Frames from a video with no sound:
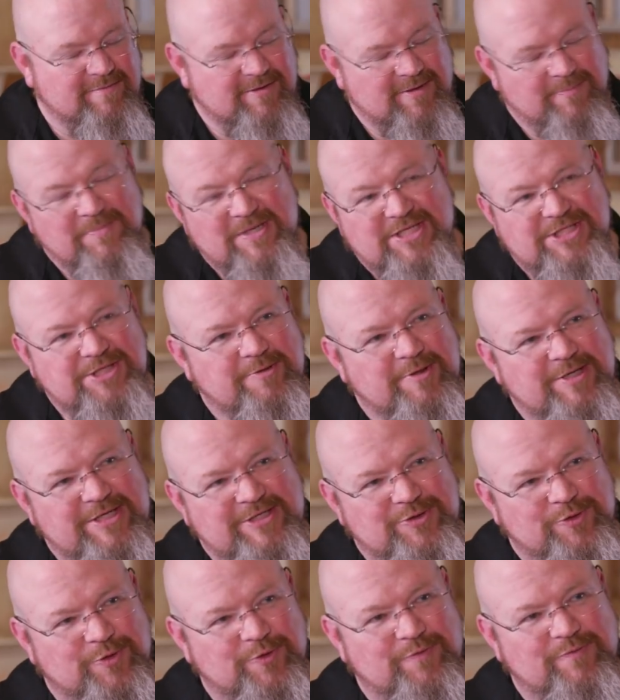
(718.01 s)
a
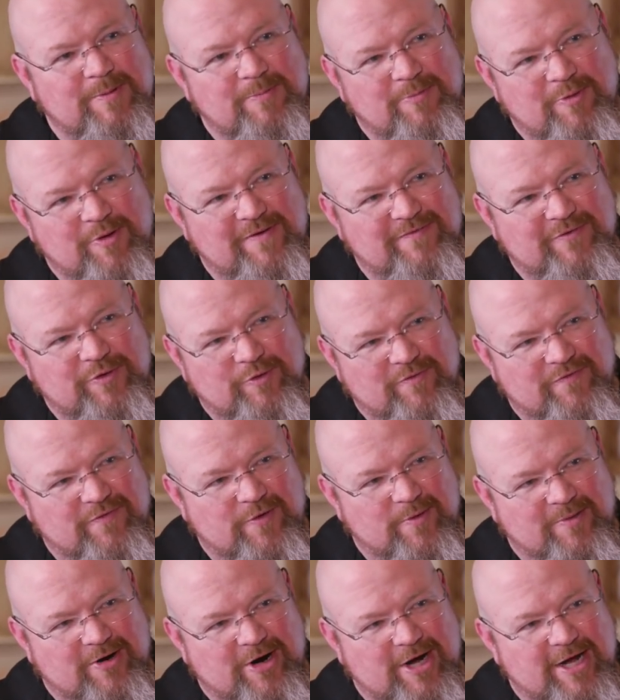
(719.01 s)
mystery told from the point of view
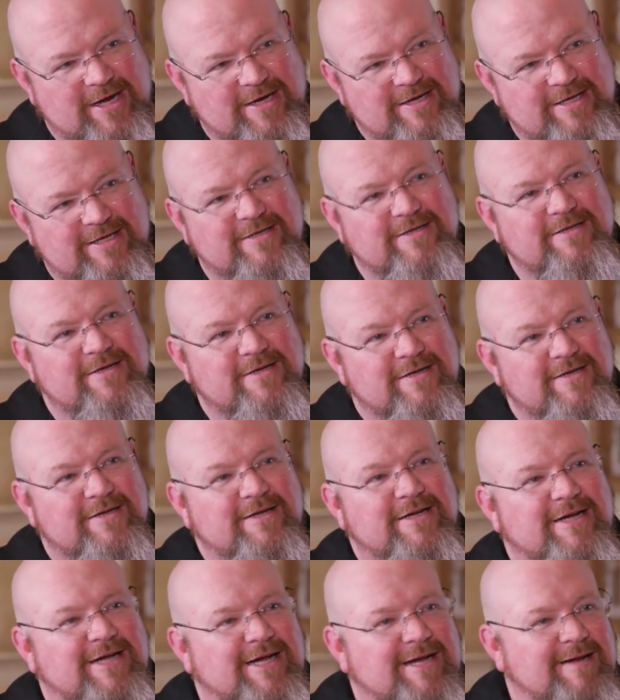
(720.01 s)
of Oberon, and yeah.
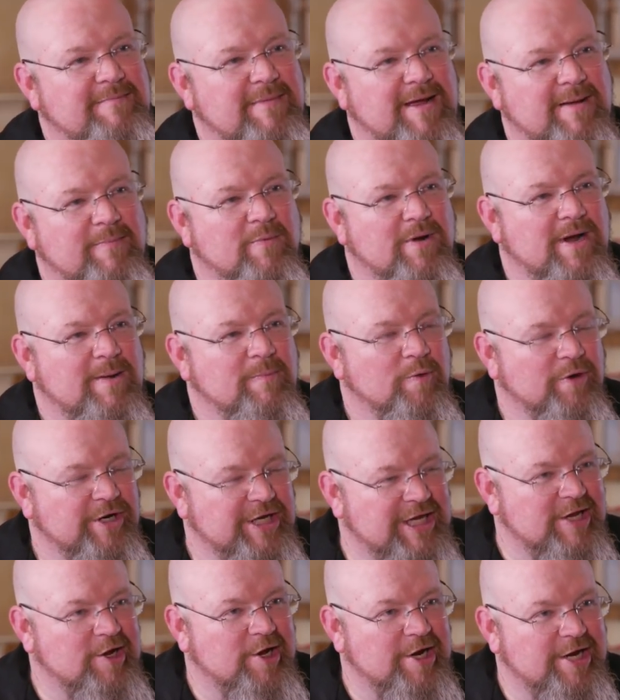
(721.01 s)
um, I'm, I'm
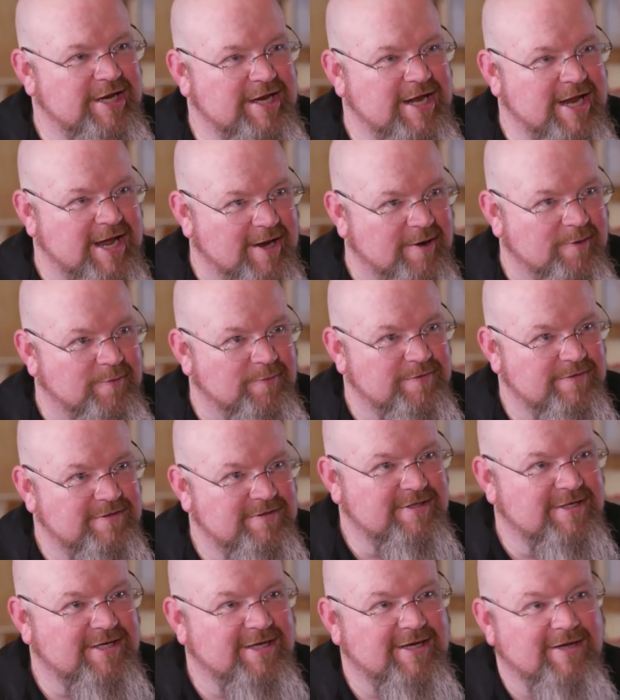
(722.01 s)
working on it now,
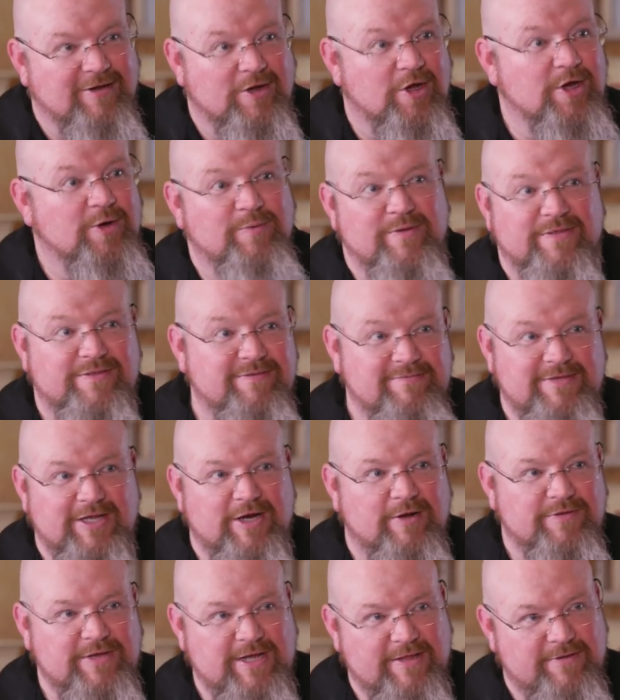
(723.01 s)
uh, along with
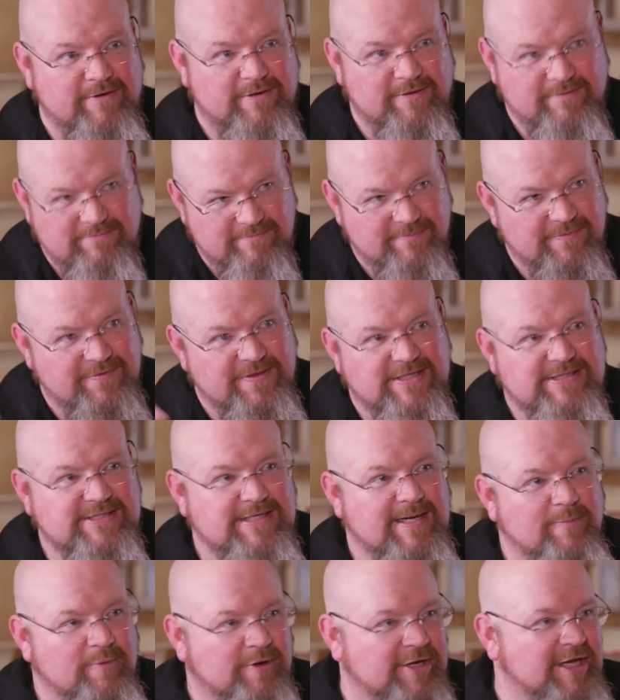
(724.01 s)
you know the other. Things
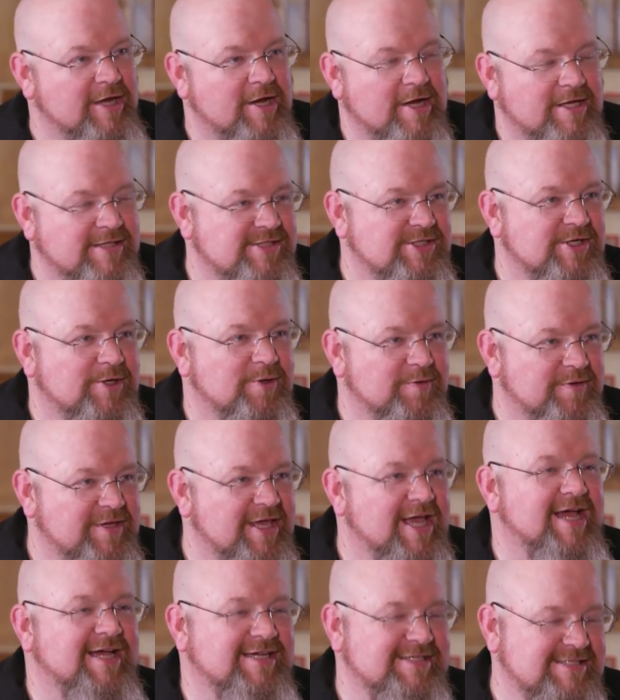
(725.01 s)
that I'm working Juggling. On. So
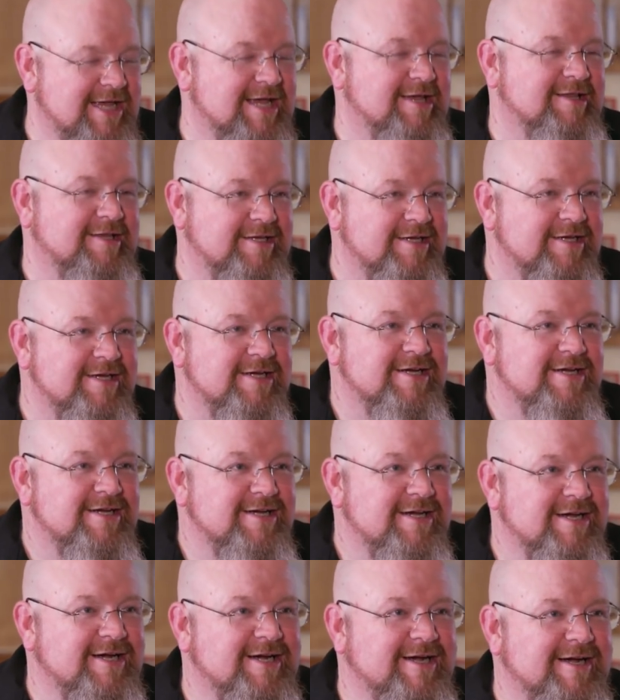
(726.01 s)
yeah, yeah. exactly. Yeah.
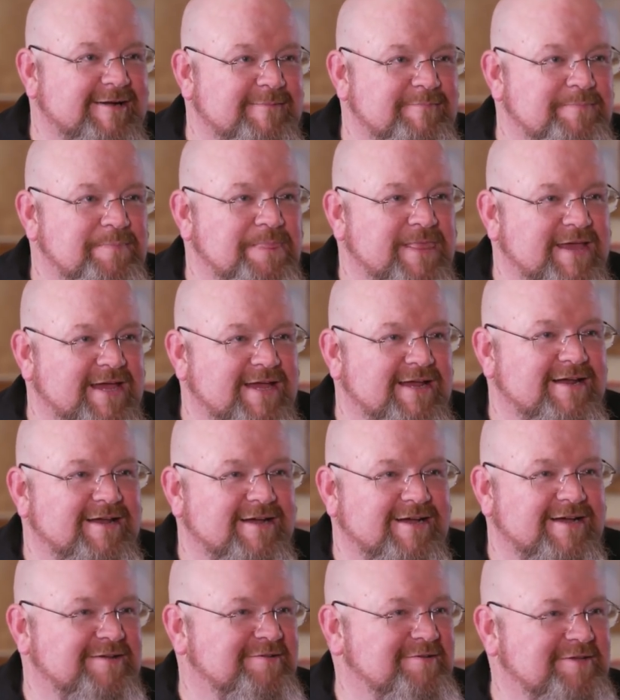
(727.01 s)
Um, and
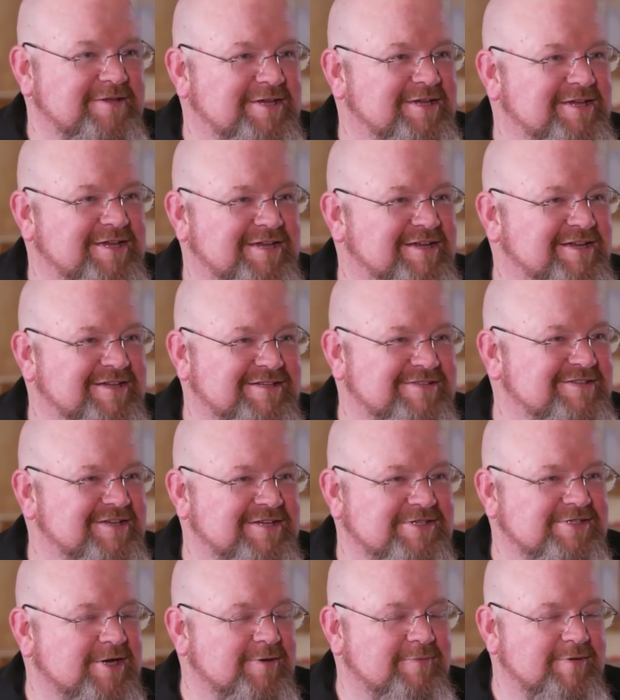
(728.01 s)
uh, it,
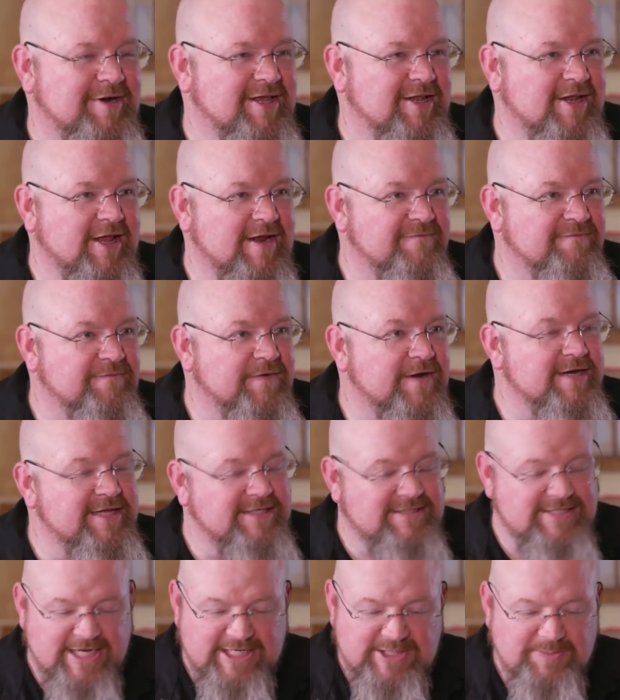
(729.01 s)
it's already a lot of fun.
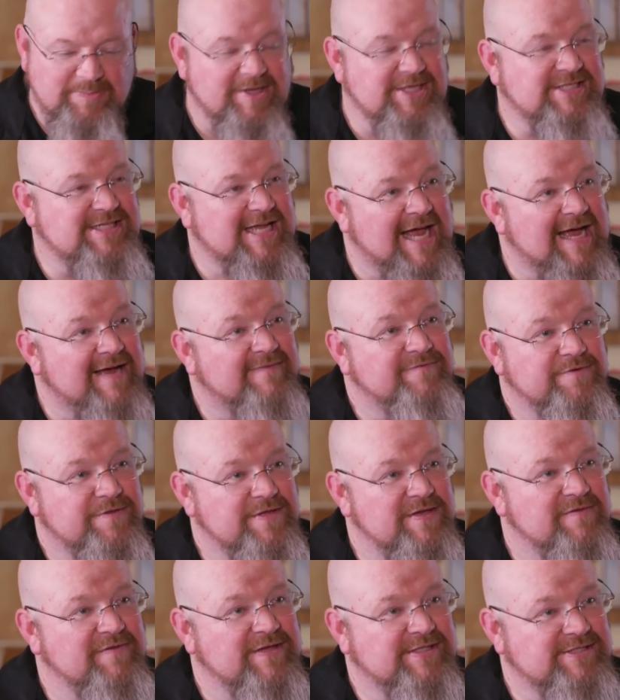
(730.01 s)
It takes place after
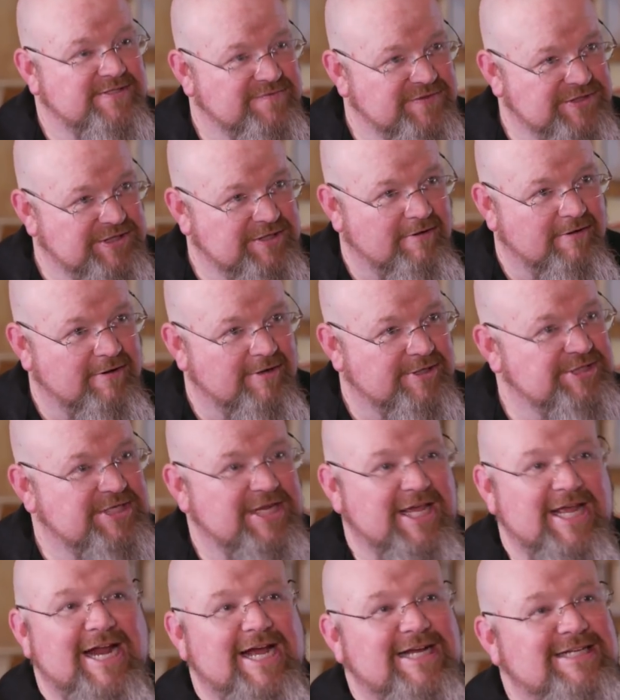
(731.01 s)
the events of Scourged,
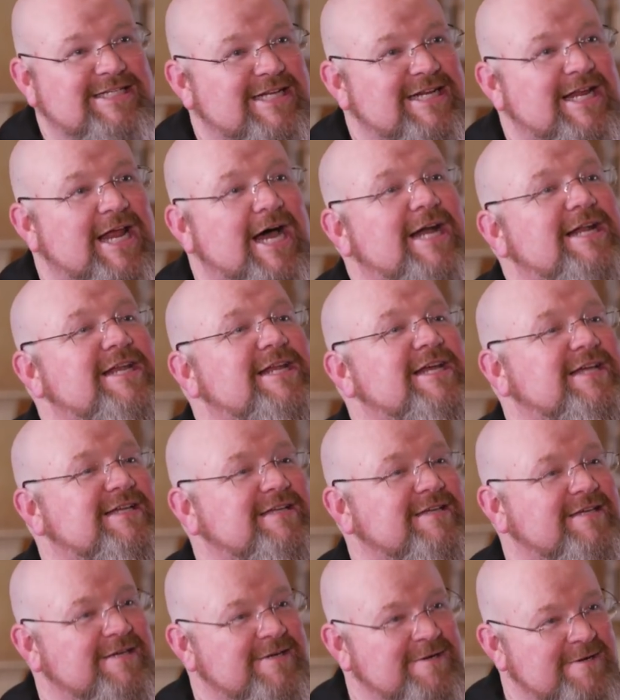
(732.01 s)
and okay. I did not. That's what
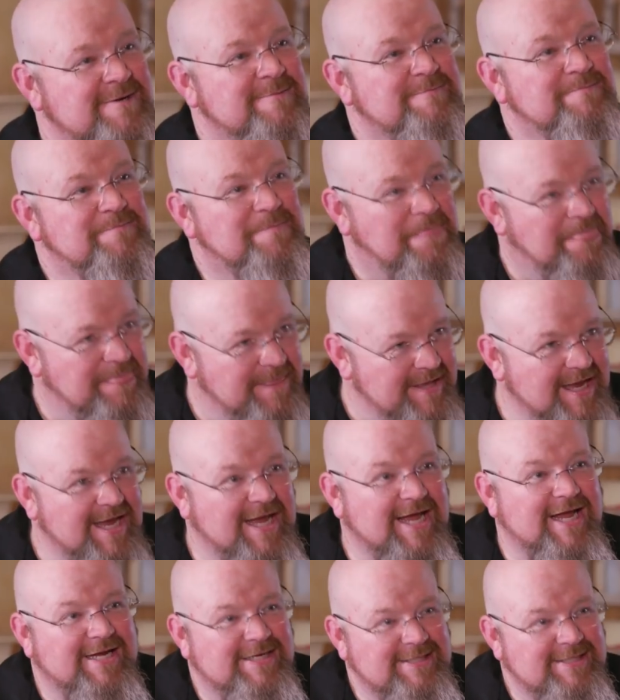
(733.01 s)
I was going to ask. Yeah.